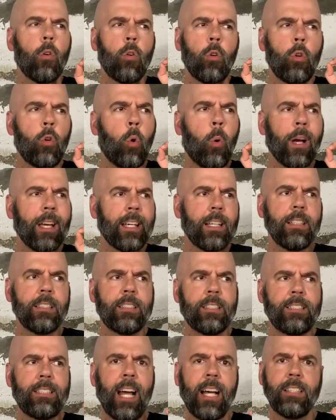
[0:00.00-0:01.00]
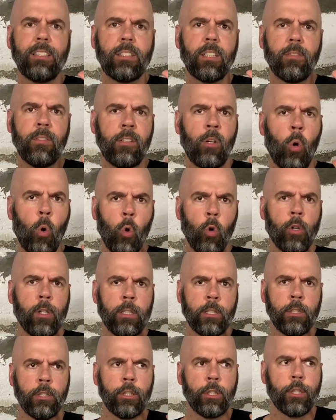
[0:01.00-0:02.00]
Quickest zest of an
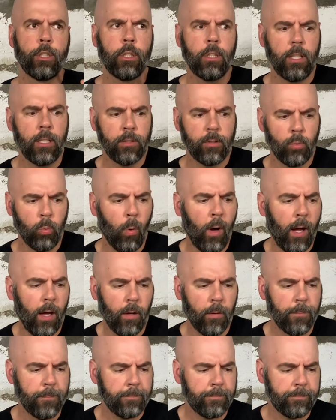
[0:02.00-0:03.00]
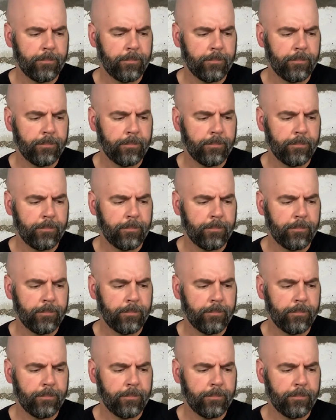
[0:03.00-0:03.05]
orange as well.